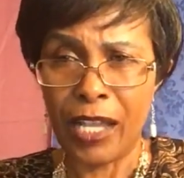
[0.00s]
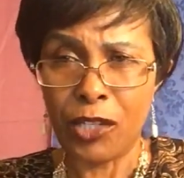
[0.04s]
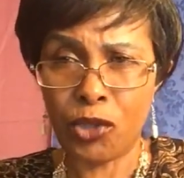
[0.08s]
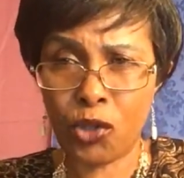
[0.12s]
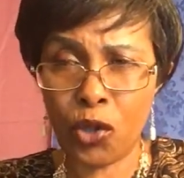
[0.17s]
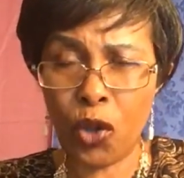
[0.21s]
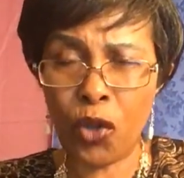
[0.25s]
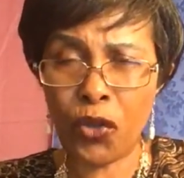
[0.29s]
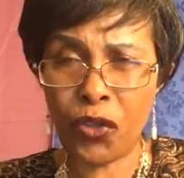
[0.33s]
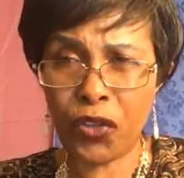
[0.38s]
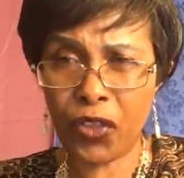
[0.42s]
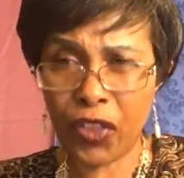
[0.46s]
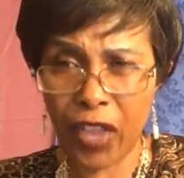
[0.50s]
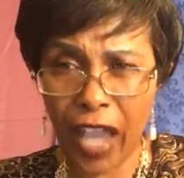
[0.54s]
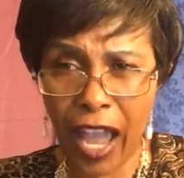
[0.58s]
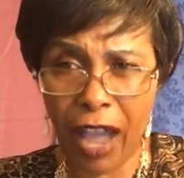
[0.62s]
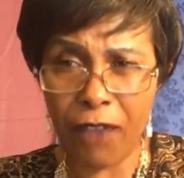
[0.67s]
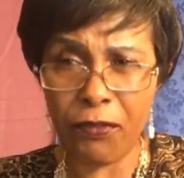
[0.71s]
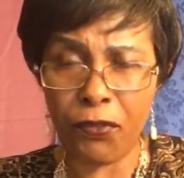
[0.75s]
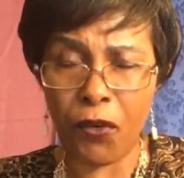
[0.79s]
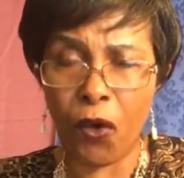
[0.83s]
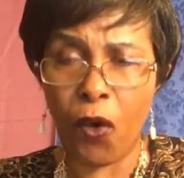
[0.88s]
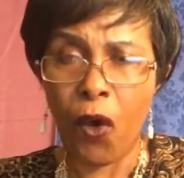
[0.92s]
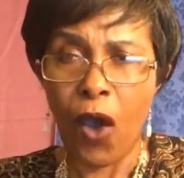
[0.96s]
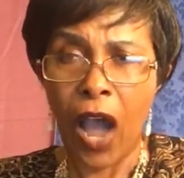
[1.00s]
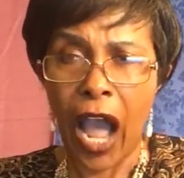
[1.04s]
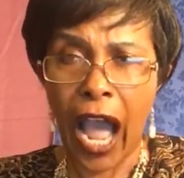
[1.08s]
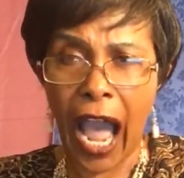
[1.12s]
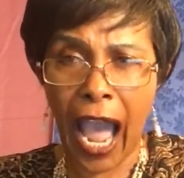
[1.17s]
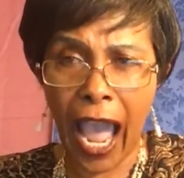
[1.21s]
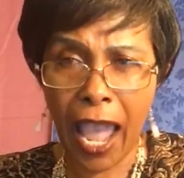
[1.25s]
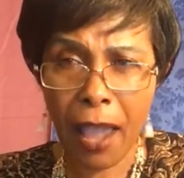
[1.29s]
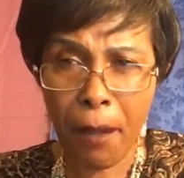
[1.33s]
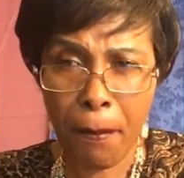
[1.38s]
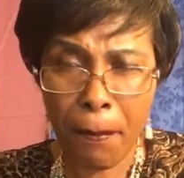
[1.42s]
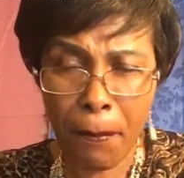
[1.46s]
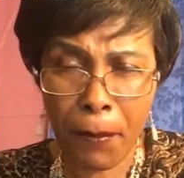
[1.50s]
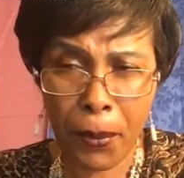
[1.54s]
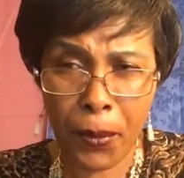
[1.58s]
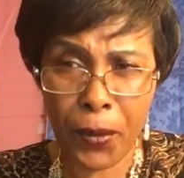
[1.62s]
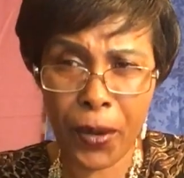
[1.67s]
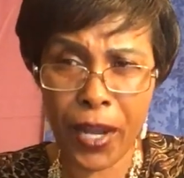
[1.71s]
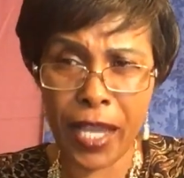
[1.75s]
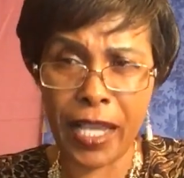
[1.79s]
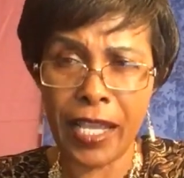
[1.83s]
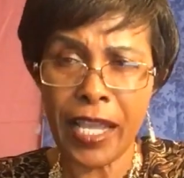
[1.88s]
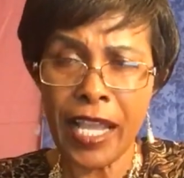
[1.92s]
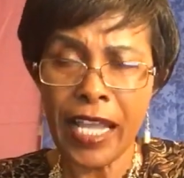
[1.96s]
So therefore, I
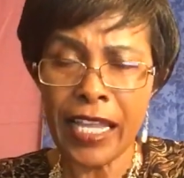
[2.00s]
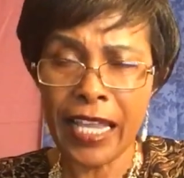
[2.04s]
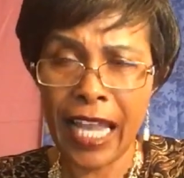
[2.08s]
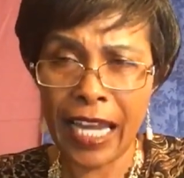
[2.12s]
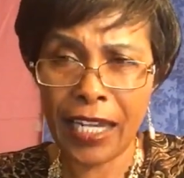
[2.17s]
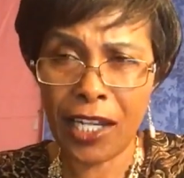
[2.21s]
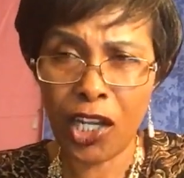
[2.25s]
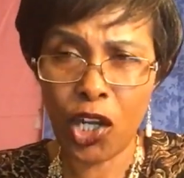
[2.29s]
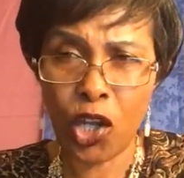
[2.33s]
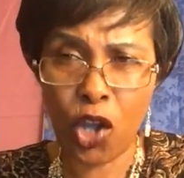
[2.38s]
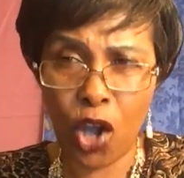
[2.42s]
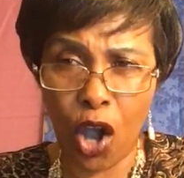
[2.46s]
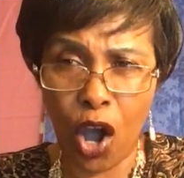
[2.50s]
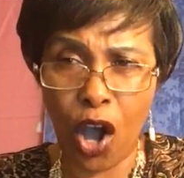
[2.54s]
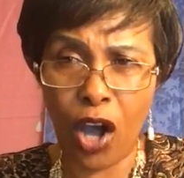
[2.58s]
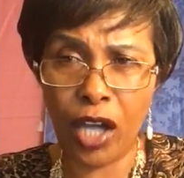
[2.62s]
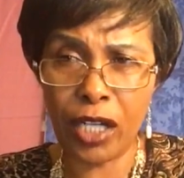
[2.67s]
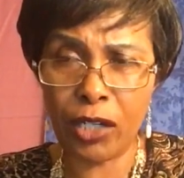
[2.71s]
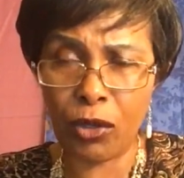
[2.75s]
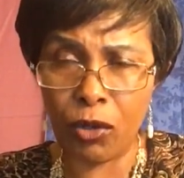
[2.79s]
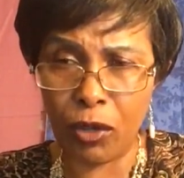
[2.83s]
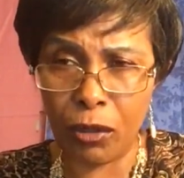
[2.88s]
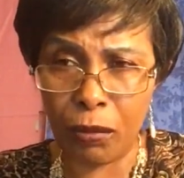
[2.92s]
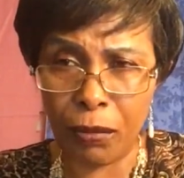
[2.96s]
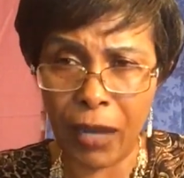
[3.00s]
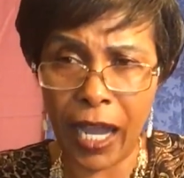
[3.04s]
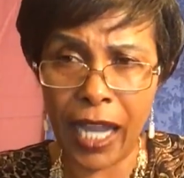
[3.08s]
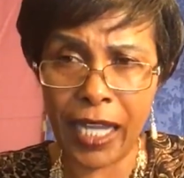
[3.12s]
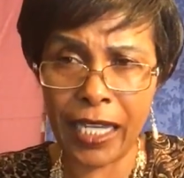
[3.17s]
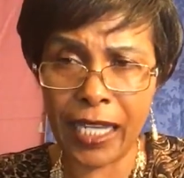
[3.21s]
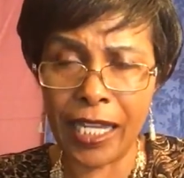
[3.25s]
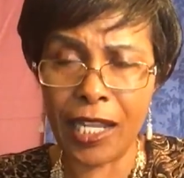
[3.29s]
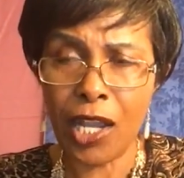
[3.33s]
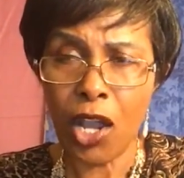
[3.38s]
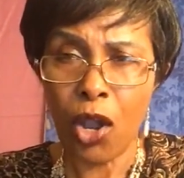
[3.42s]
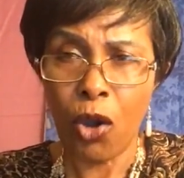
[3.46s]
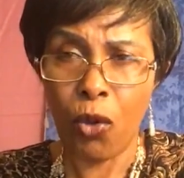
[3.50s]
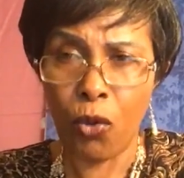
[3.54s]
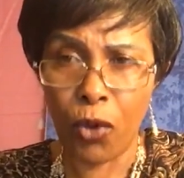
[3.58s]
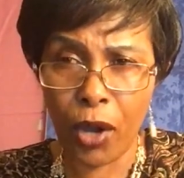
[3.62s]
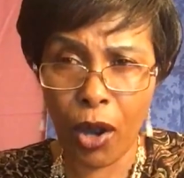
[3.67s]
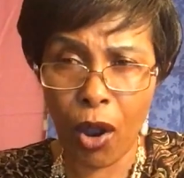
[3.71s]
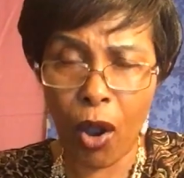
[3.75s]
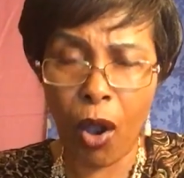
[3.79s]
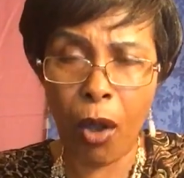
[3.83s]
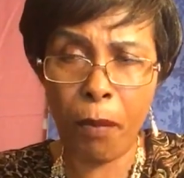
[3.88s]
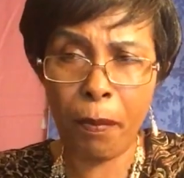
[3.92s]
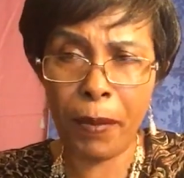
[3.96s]
pray that God Almighty
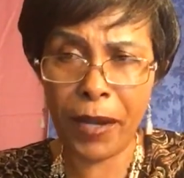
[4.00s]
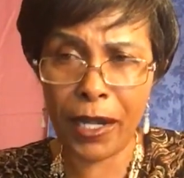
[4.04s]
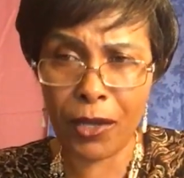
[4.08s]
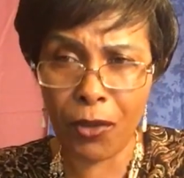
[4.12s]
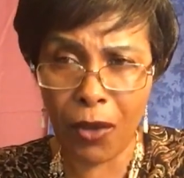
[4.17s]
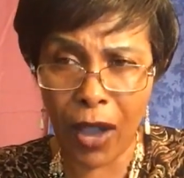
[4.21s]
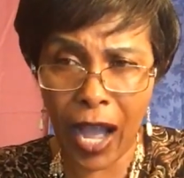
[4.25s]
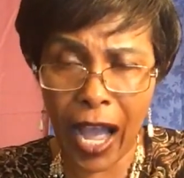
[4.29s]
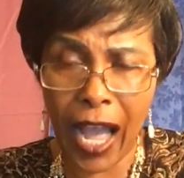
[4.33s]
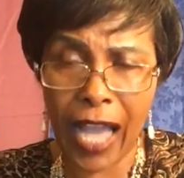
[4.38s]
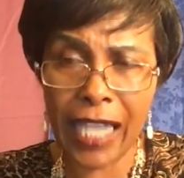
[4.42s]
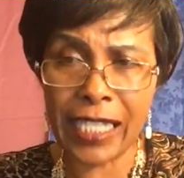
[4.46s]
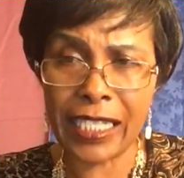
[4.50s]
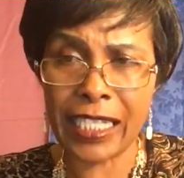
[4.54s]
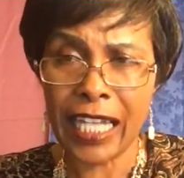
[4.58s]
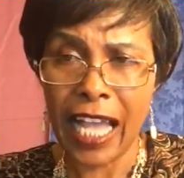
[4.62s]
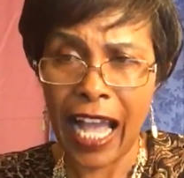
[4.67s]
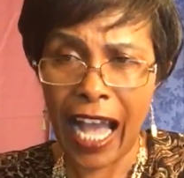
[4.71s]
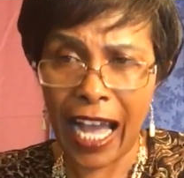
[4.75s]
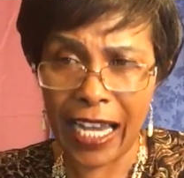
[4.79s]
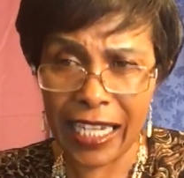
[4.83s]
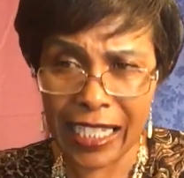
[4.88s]
will open your eyes